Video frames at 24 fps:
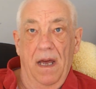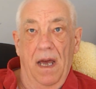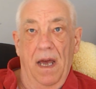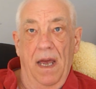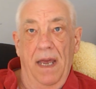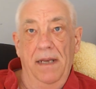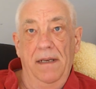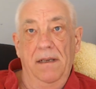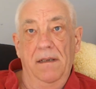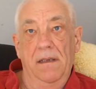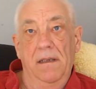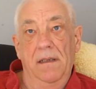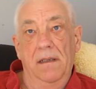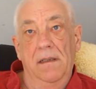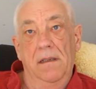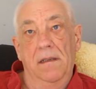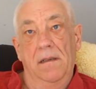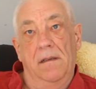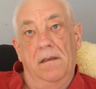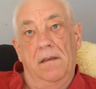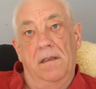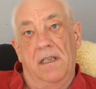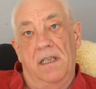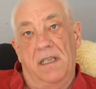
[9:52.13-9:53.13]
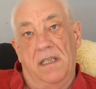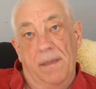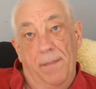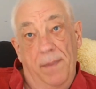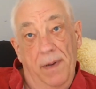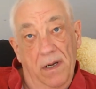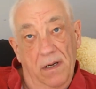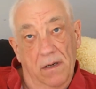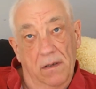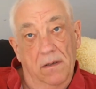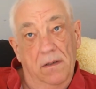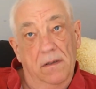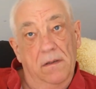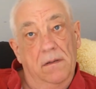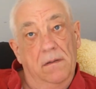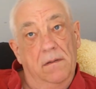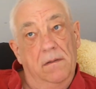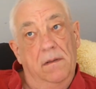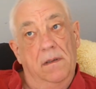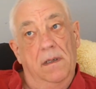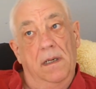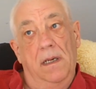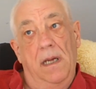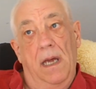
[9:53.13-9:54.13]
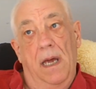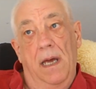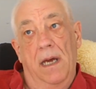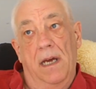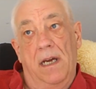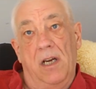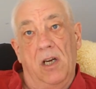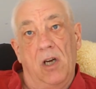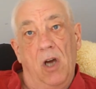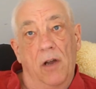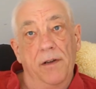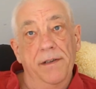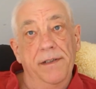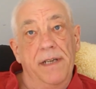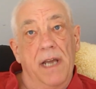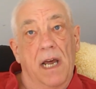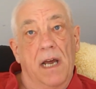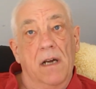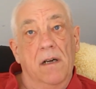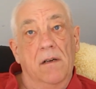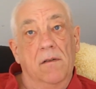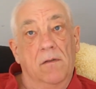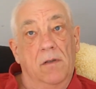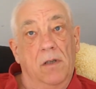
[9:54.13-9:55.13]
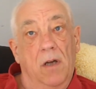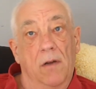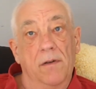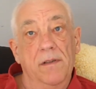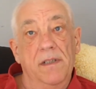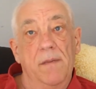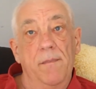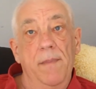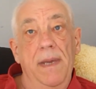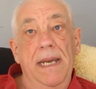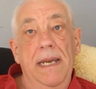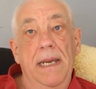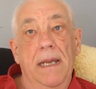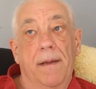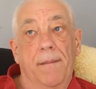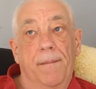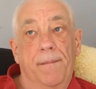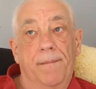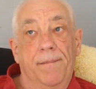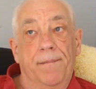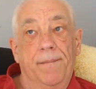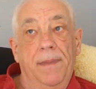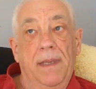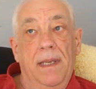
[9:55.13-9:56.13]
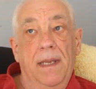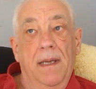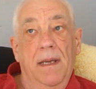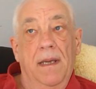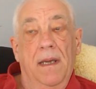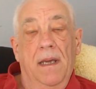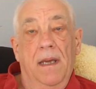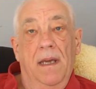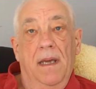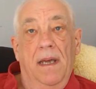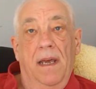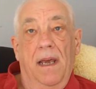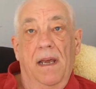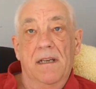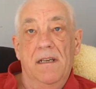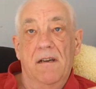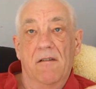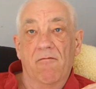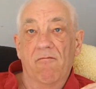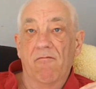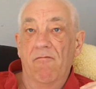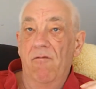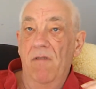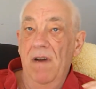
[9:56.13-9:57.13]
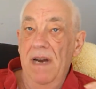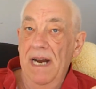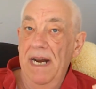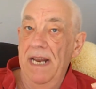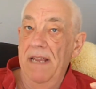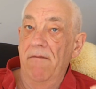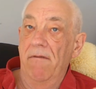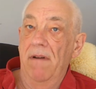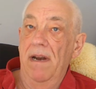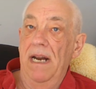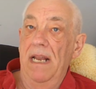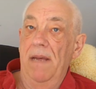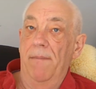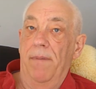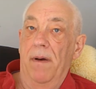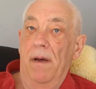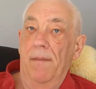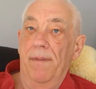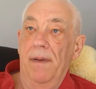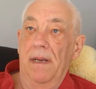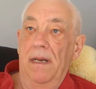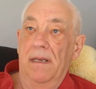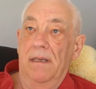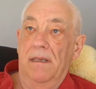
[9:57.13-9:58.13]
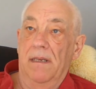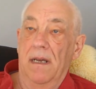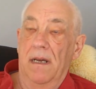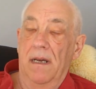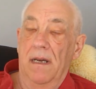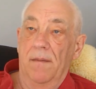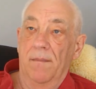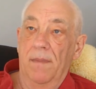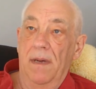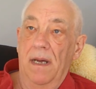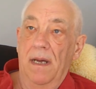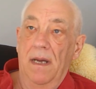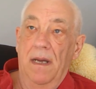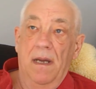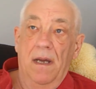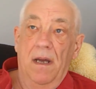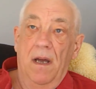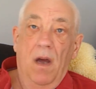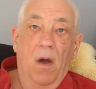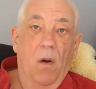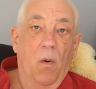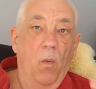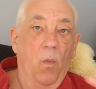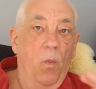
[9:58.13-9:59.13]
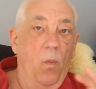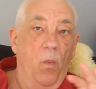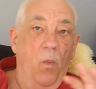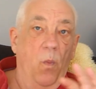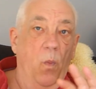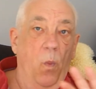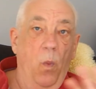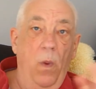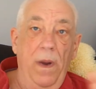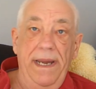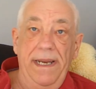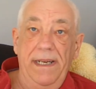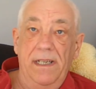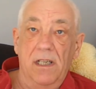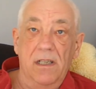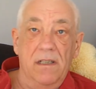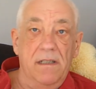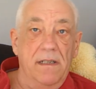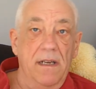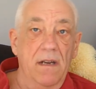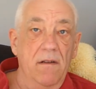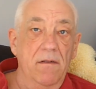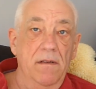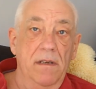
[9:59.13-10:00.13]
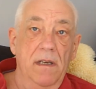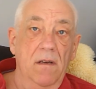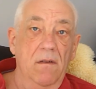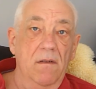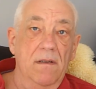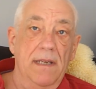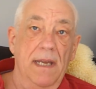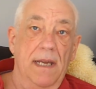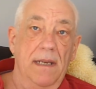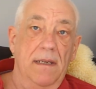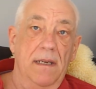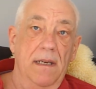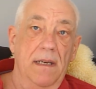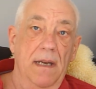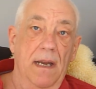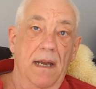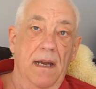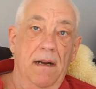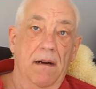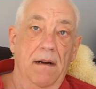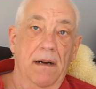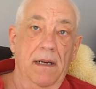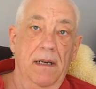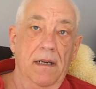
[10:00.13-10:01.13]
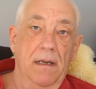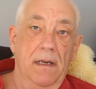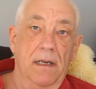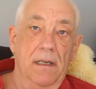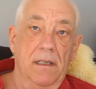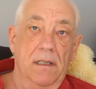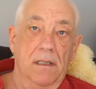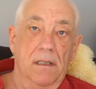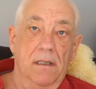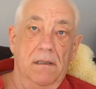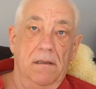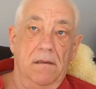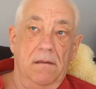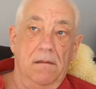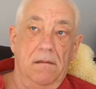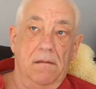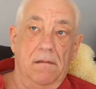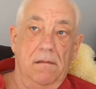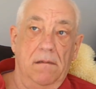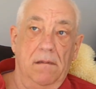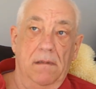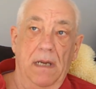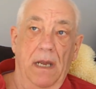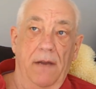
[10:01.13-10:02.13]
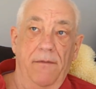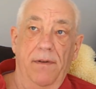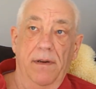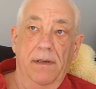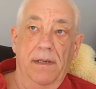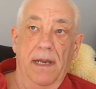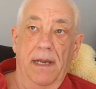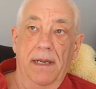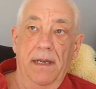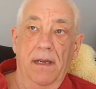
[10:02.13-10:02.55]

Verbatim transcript: In Cebu, a condominium is a really, really popular term. We just don't use that in our English everyday